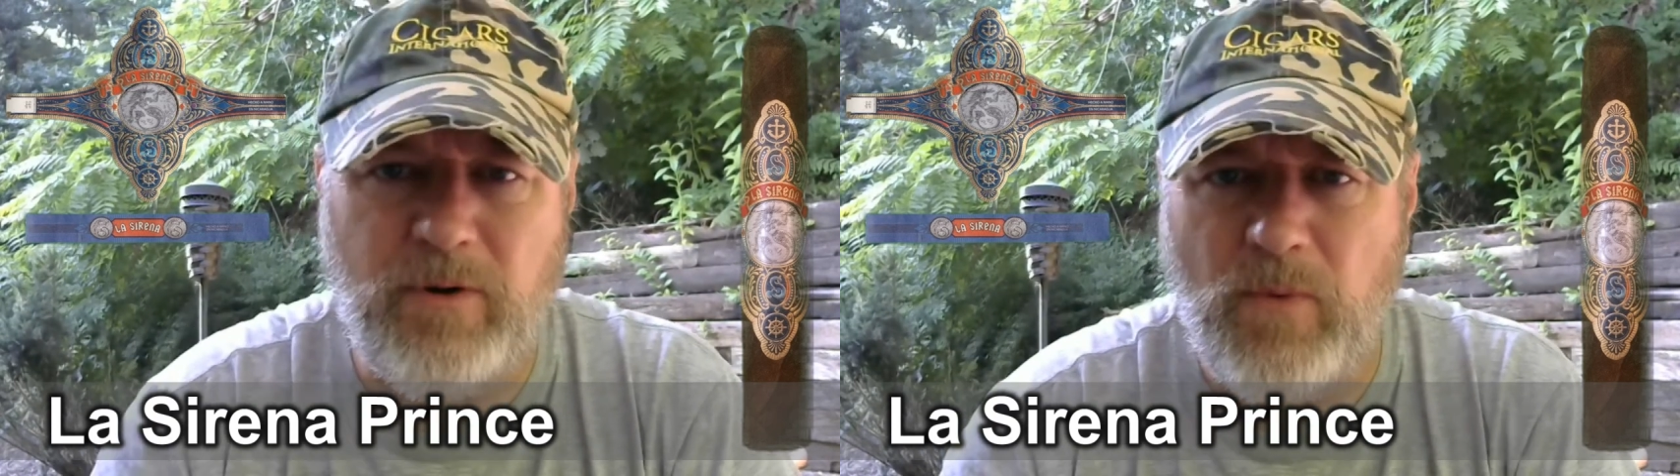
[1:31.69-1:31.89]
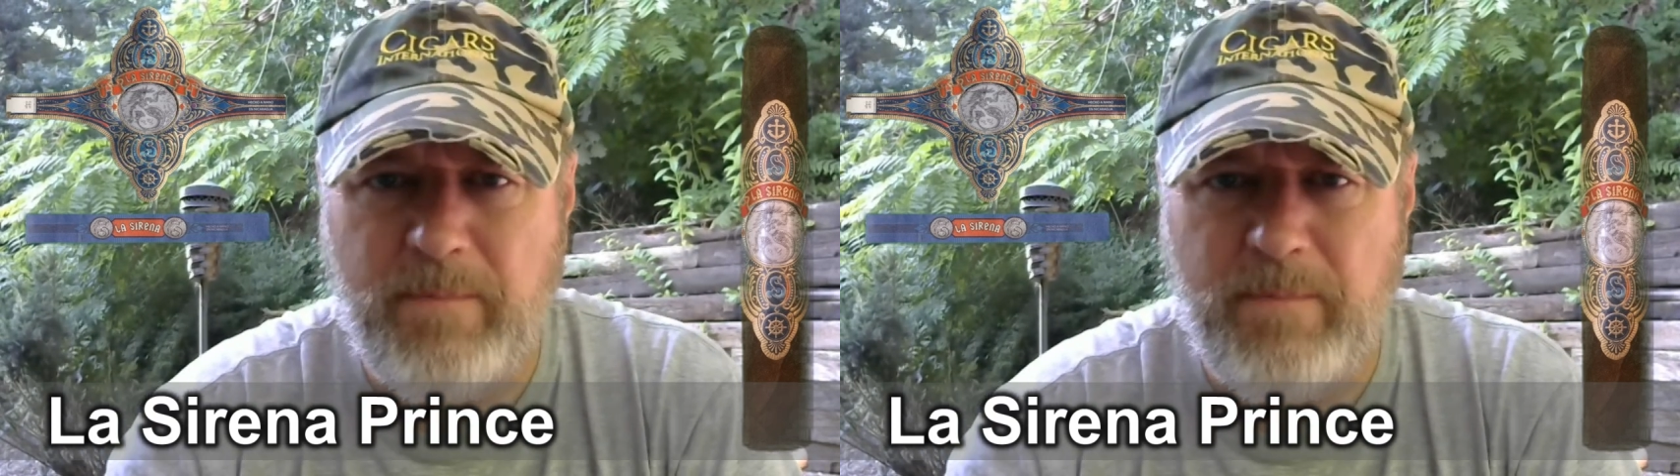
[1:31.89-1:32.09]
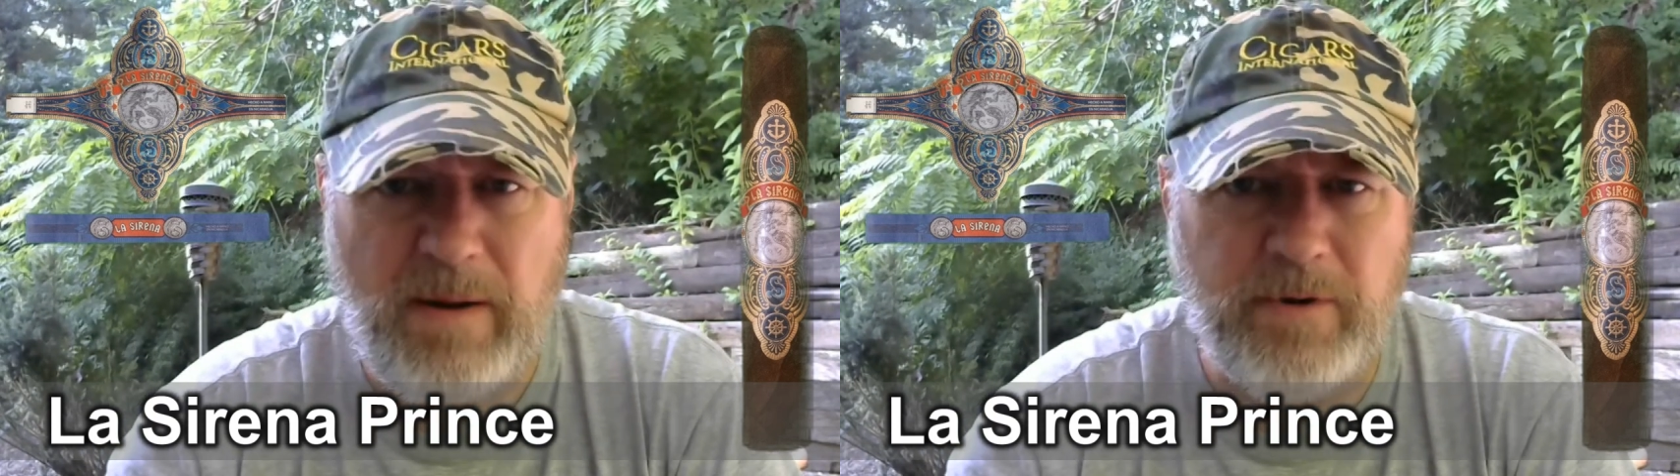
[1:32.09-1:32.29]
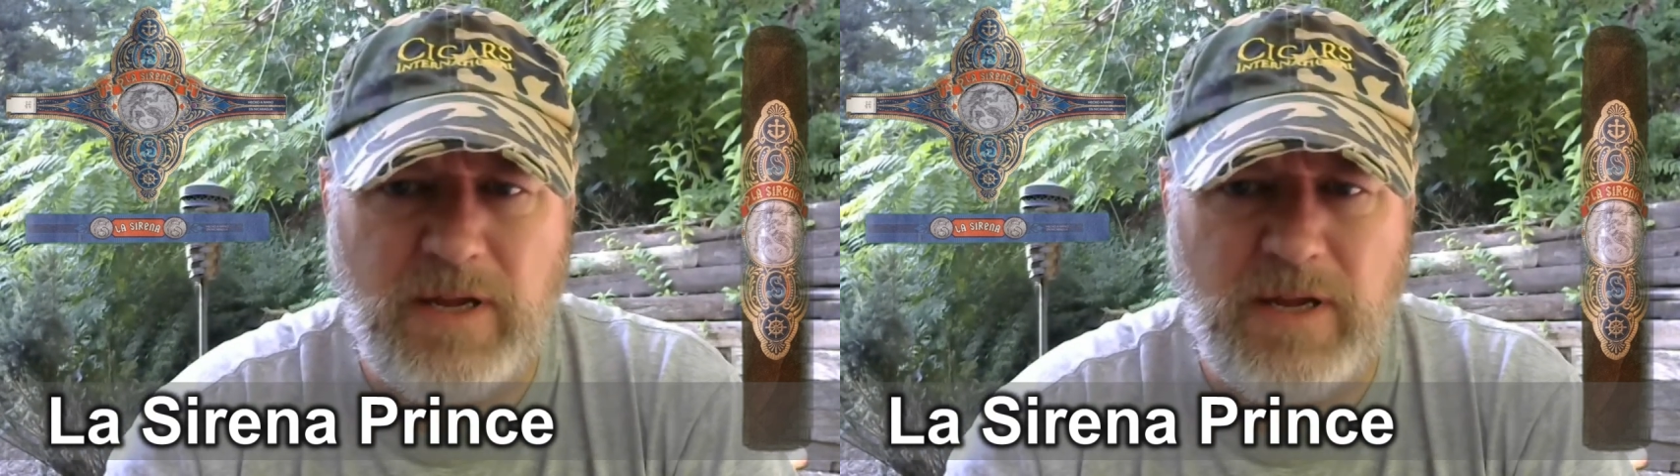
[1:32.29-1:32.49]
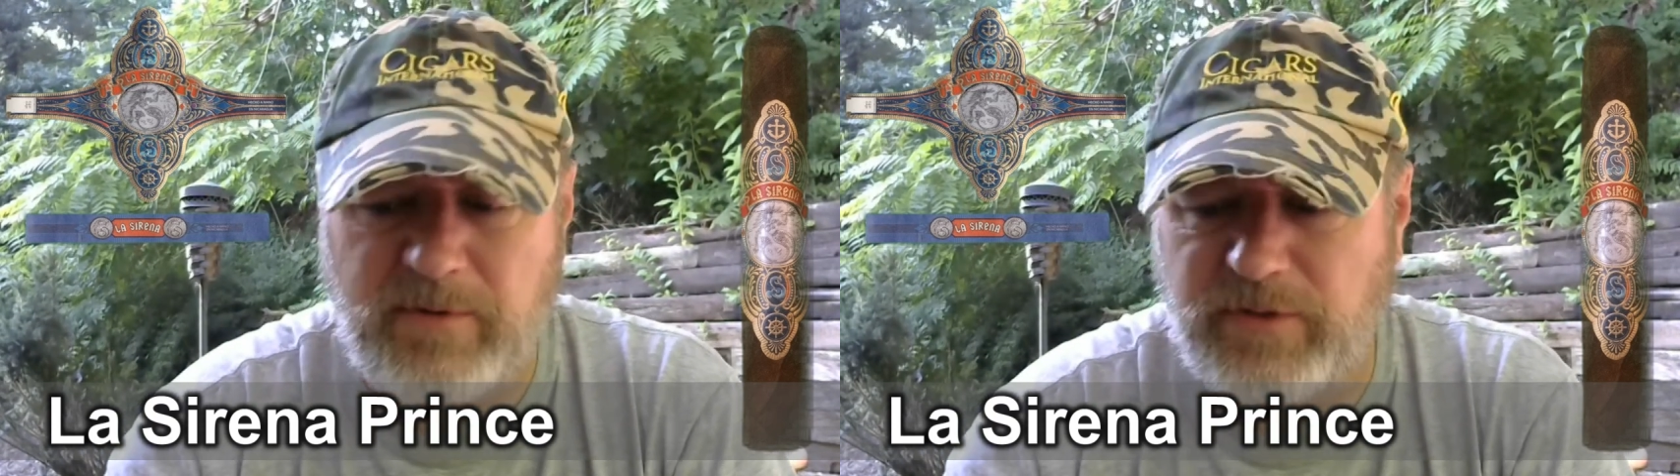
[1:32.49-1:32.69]
white pepper
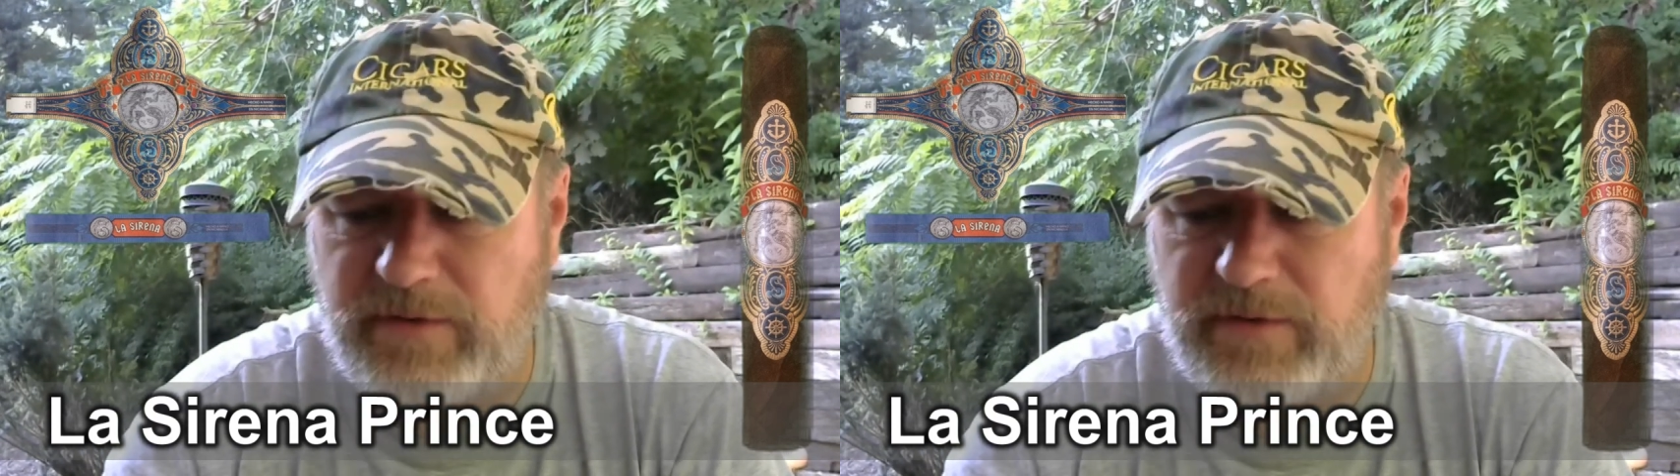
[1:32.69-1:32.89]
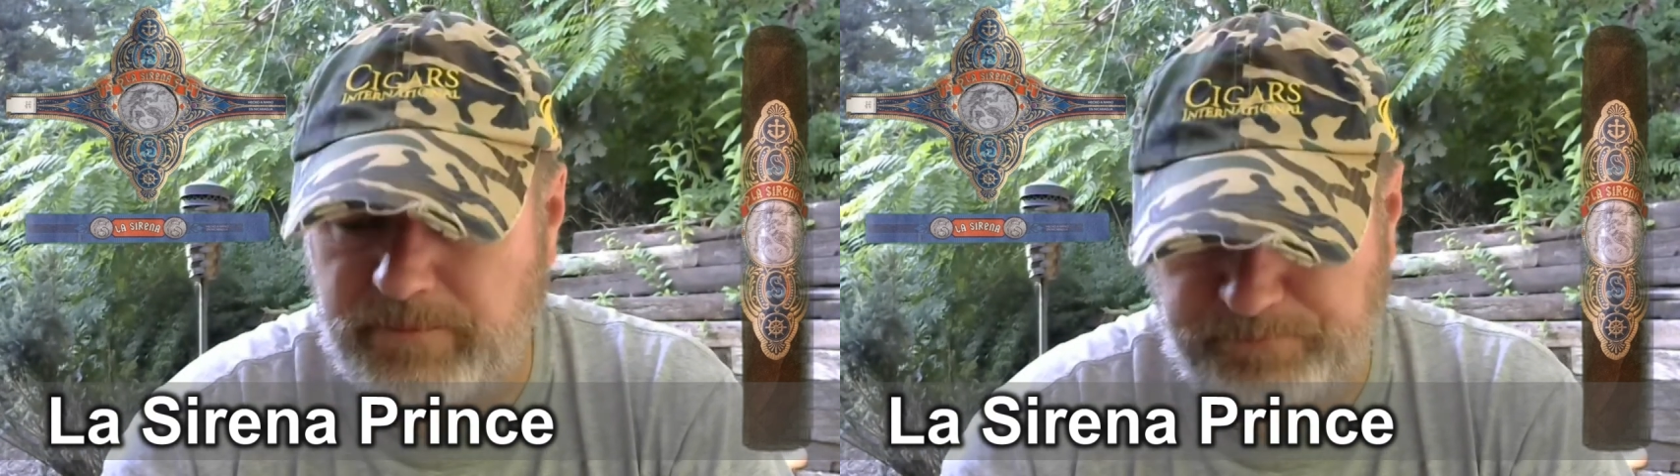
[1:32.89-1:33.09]
type of flavor.